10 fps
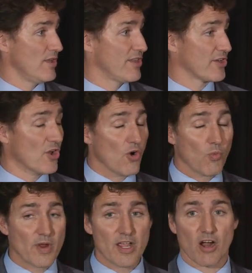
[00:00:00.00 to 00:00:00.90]
that
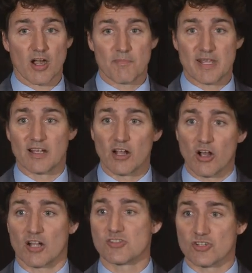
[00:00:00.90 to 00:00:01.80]
we are being
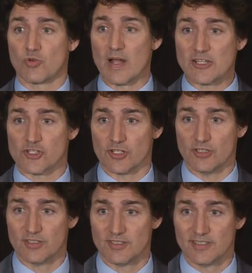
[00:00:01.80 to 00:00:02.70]
consequential
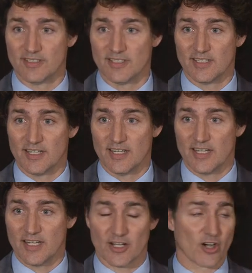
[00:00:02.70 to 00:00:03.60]

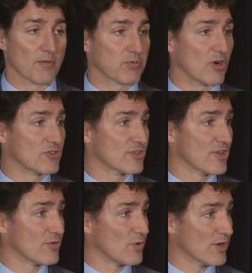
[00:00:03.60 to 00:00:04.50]
in our approach to
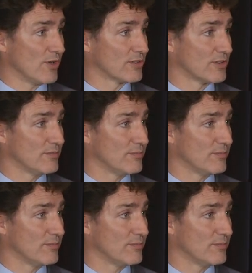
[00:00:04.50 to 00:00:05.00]
the world.